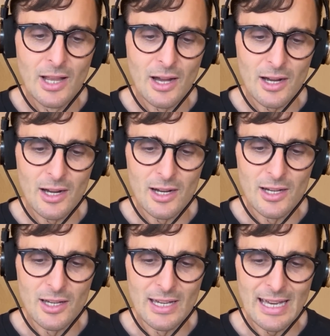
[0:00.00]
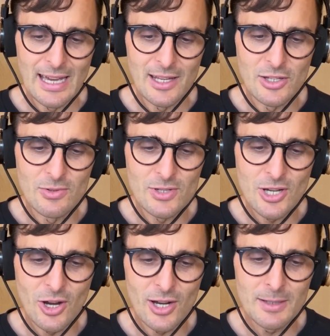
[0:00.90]
and you
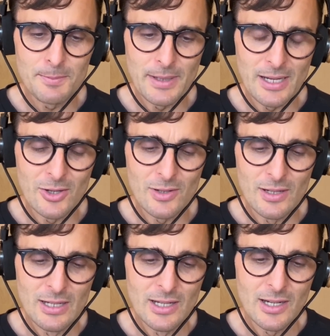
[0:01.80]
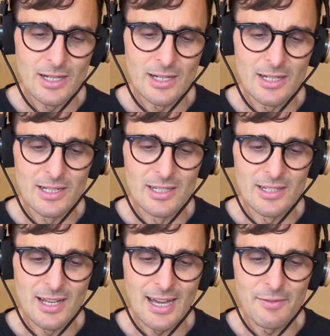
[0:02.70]
talk about
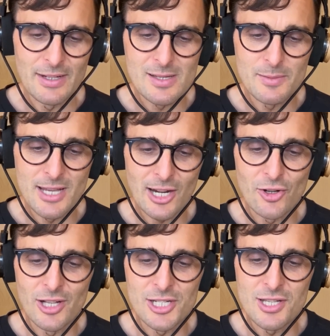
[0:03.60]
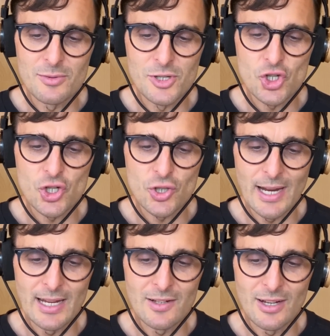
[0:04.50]
having some technology that was
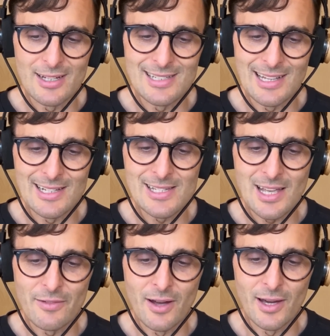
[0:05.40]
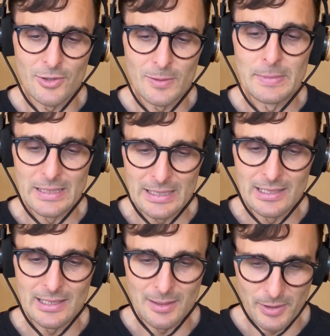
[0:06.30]
trained on a data set of 100 million
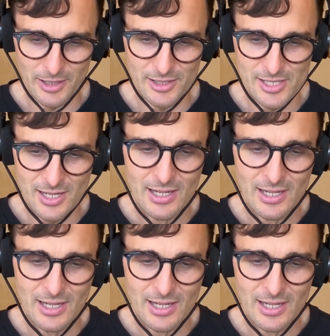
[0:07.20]
emails.